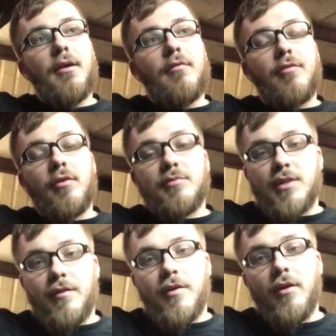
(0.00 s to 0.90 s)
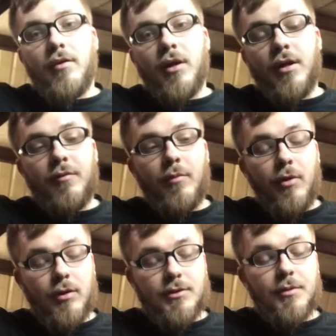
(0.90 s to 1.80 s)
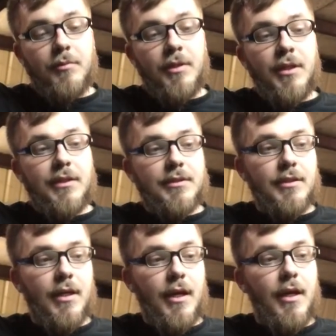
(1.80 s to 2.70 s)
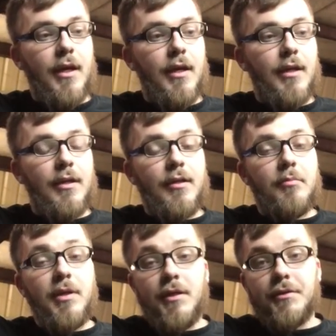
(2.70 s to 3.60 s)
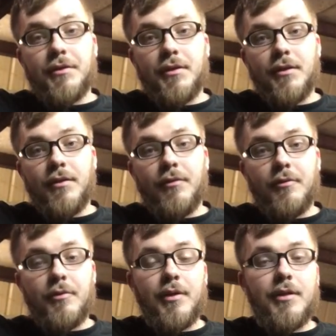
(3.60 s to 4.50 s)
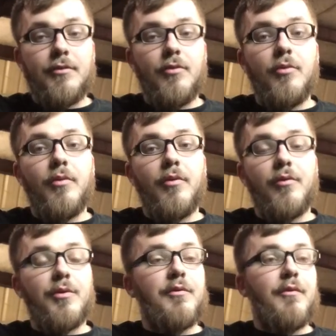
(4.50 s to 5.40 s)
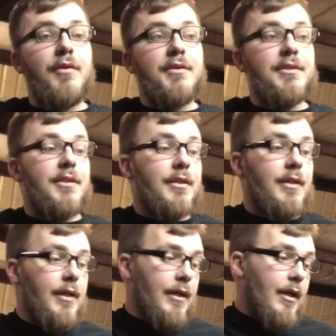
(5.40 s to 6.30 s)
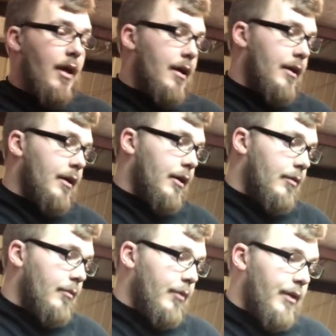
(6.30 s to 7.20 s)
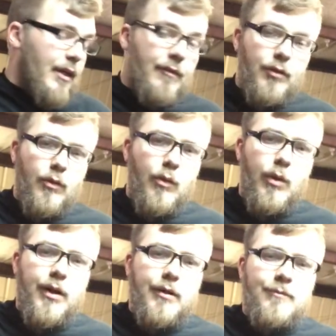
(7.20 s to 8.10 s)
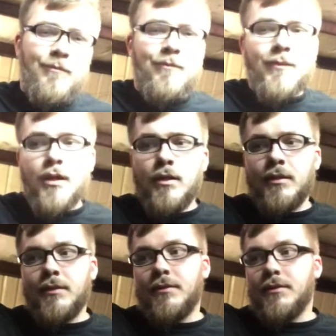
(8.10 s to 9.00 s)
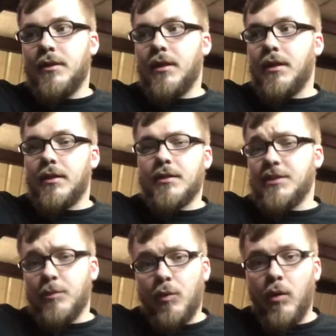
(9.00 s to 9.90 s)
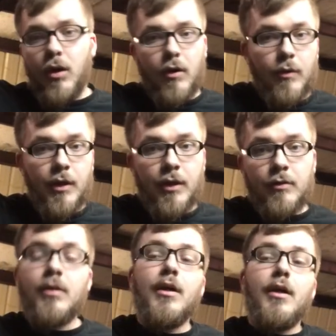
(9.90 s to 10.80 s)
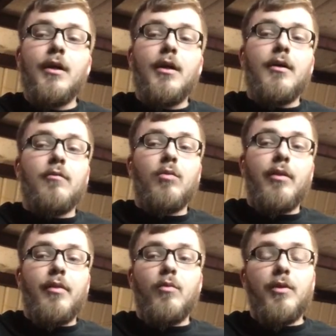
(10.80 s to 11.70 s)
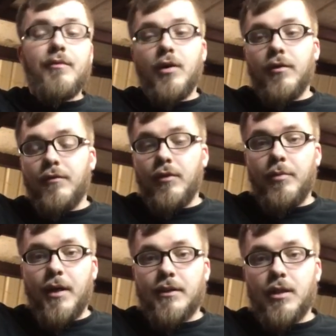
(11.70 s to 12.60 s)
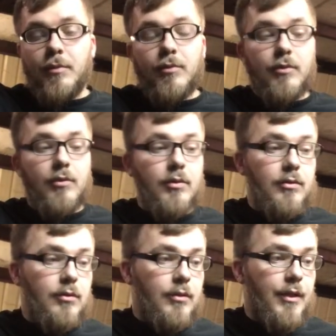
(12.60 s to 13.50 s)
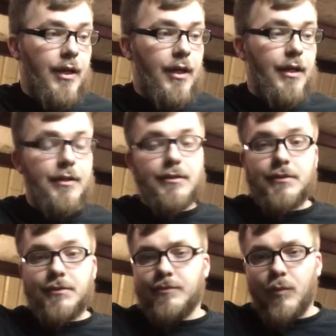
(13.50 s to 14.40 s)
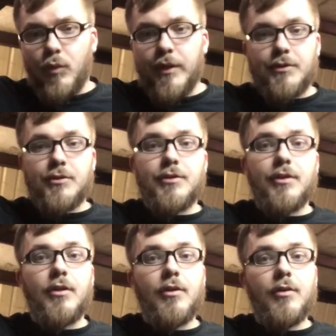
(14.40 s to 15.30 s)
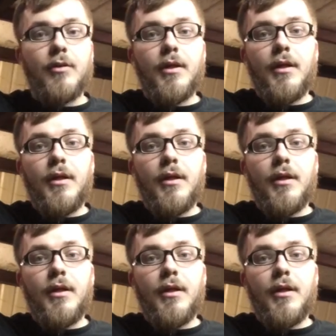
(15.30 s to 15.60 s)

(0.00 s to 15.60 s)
from South Carolina from Austin Meeks, and immediately threw it into the 350Z. I'm gonna give you a simple walk around of what we've done for the past couple days, weeks or so.